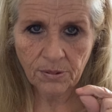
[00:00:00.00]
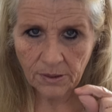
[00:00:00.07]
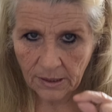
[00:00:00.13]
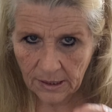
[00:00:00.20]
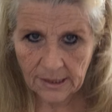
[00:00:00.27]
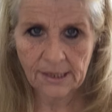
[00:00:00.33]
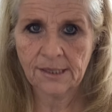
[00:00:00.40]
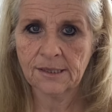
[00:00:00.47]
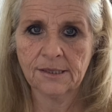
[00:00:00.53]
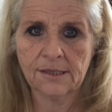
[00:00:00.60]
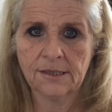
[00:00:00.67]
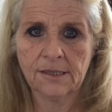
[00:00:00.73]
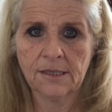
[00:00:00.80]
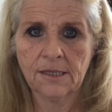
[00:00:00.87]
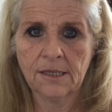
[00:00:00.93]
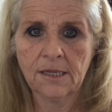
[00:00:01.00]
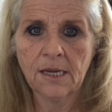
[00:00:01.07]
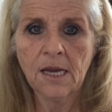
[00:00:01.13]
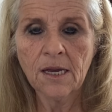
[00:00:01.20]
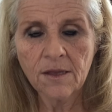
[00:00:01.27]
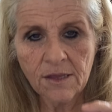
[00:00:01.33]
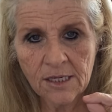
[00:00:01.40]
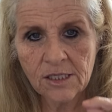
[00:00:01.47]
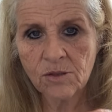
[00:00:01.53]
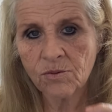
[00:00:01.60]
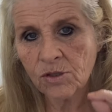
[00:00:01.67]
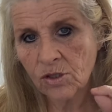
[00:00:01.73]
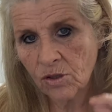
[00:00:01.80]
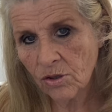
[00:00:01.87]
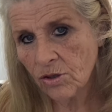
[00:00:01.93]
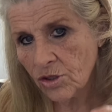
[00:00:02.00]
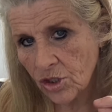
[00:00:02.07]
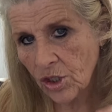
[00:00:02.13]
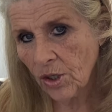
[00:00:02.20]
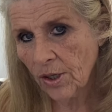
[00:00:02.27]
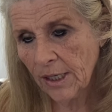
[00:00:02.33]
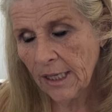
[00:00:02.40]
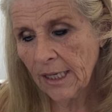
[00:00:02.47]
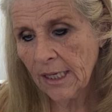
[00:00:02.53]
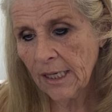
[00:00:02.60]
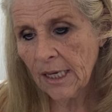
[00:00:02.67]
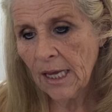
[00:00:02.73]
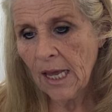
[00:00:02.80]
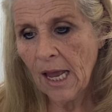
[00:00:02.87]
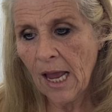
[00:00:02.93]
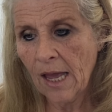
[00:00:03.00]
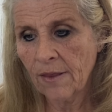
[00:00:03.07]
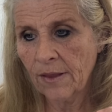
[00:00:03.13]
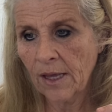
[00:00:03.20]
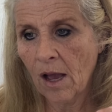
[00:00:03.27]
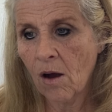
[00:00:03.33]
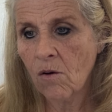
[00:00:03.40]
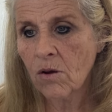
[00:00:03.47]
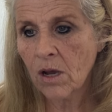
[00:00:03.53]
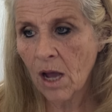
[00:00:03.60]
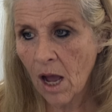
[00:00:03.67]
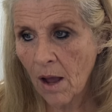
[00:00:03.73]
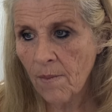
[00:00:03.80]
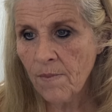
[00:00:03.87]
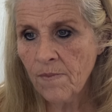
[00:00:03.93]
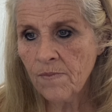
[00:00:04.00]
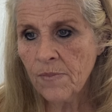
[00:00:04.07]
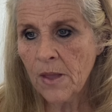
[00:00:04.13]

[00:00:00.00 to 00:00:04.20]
Please. This was their journey and the outcome.